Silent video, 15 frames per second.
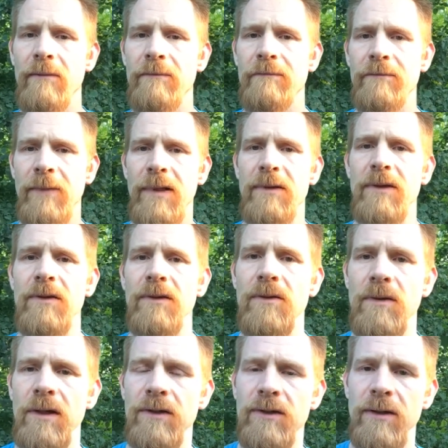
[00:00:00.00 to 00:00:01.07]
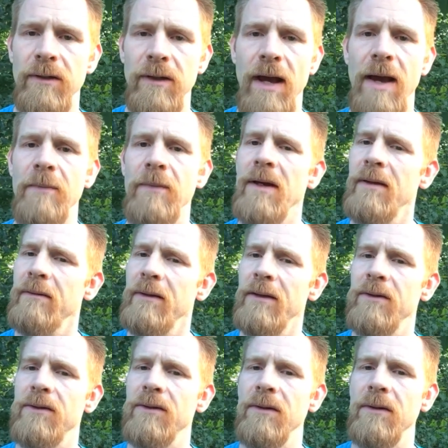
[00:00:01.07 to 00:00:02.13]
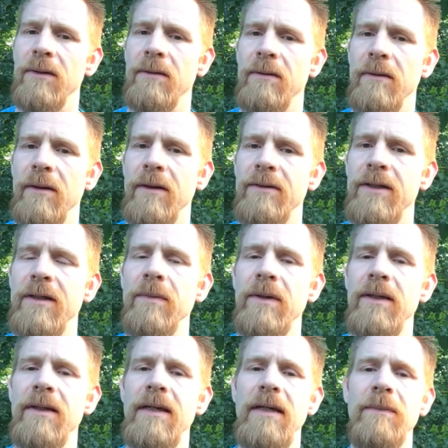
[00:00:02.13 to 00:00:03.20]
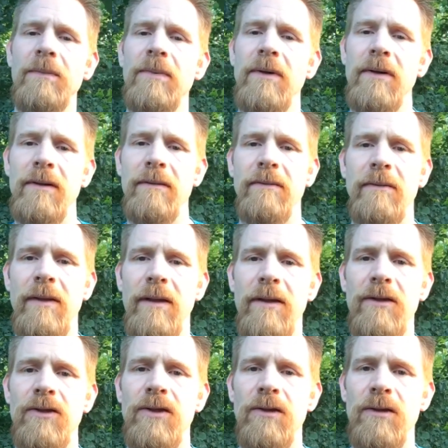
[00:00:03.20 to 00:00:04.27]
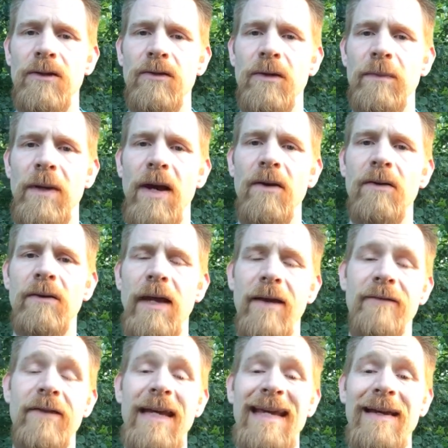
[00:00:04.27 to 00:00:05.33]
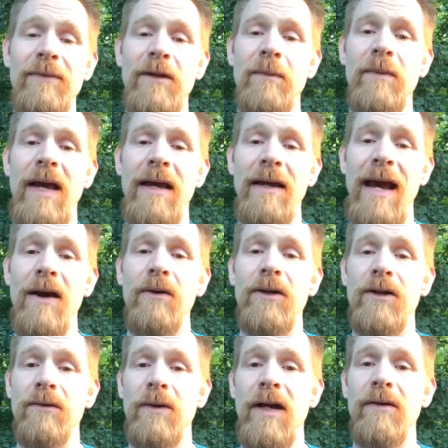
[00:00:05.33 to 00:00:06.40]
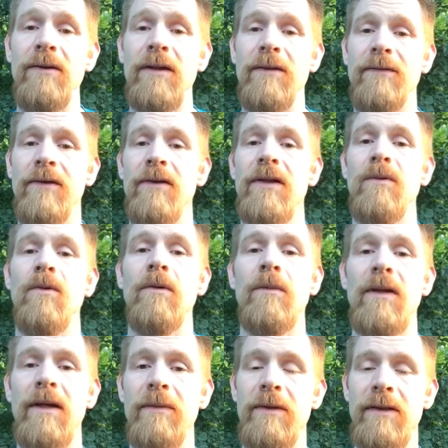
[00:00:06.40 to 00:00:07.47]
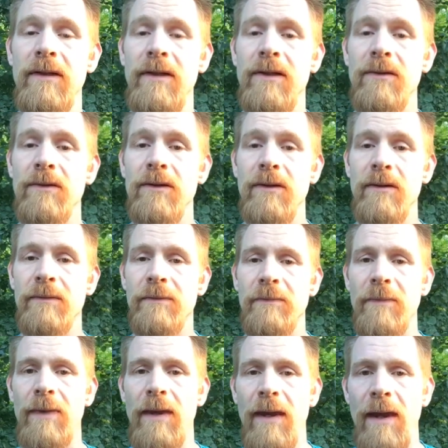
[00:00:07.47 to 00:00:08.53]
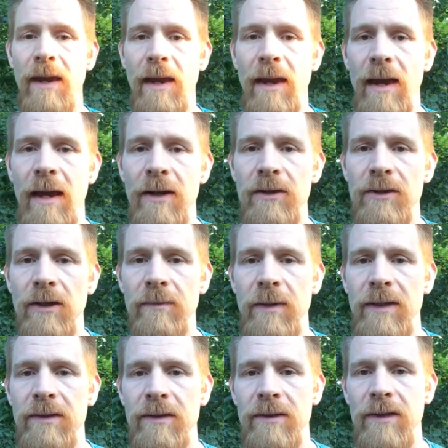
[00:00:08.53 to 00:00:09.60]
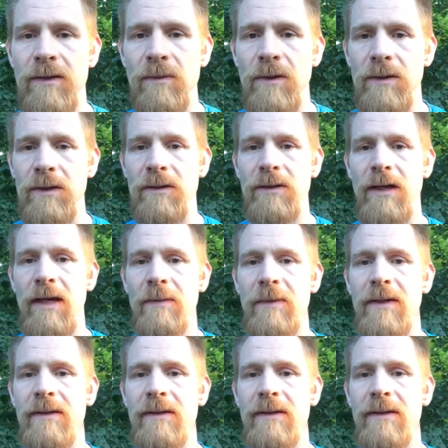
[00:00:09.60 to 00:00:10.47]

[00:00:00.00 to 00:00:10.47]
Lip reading: That's a good question. I'm not sure. Does anybody keep cherry shrimp out. Have they kept them out year-round in fairly warm climates like Houston? And Schoenmeister says, we're in Utah. I'm in